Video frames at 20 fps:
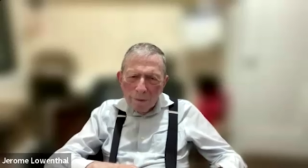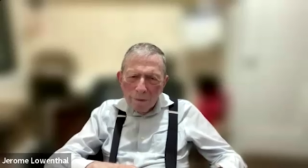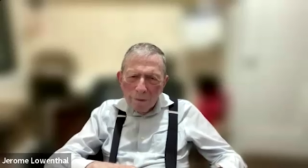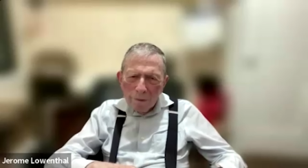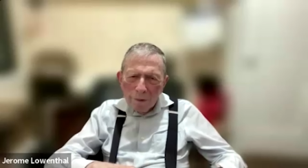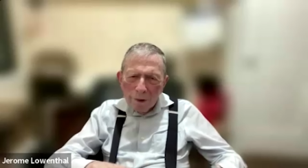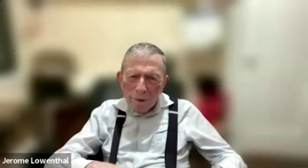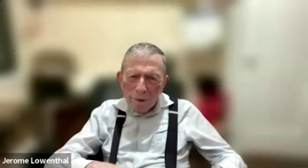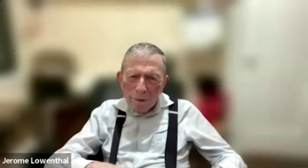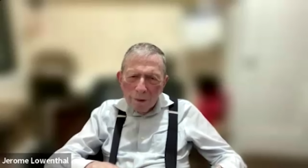
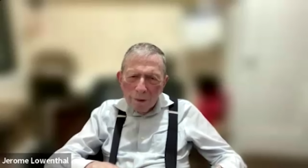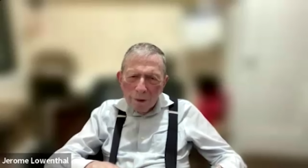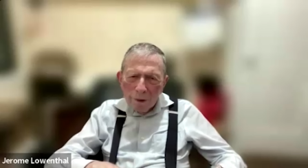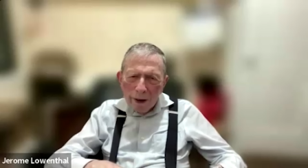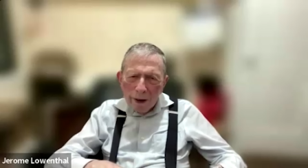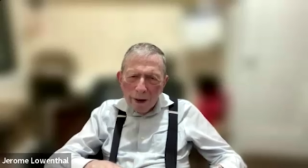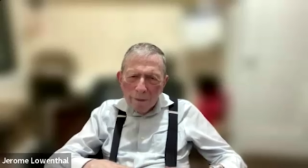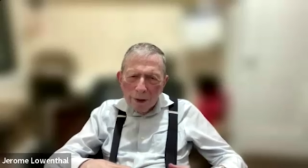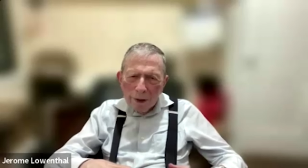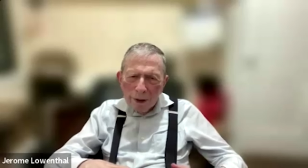for
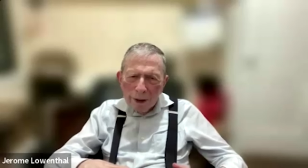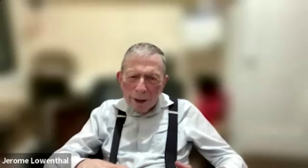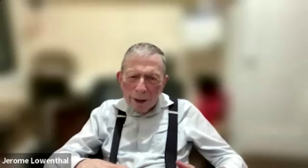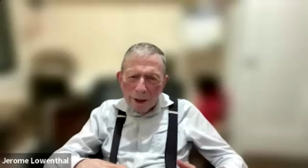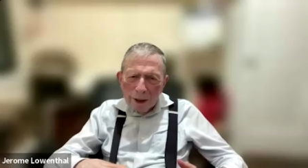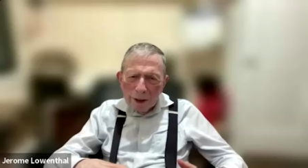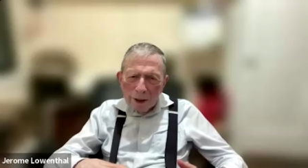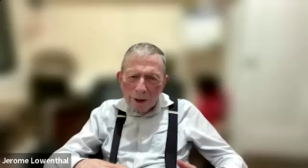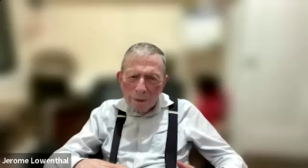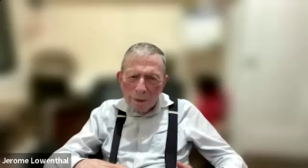everything
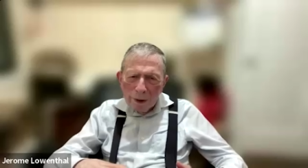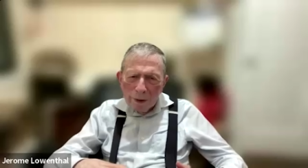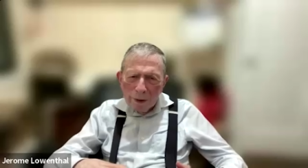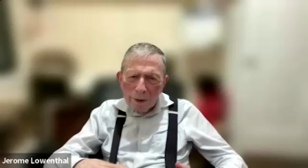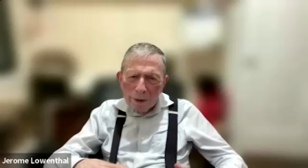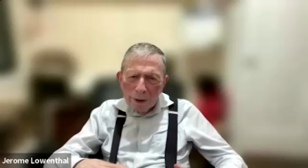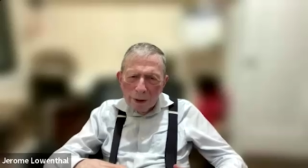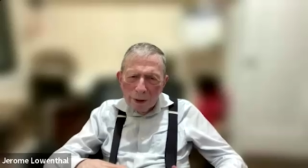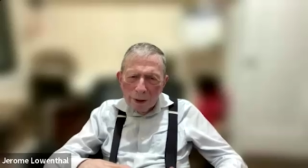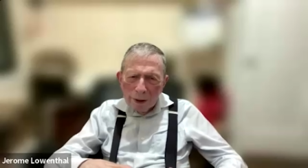he
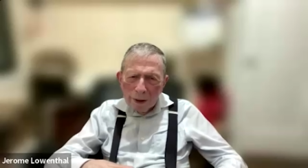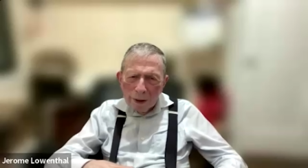spoke.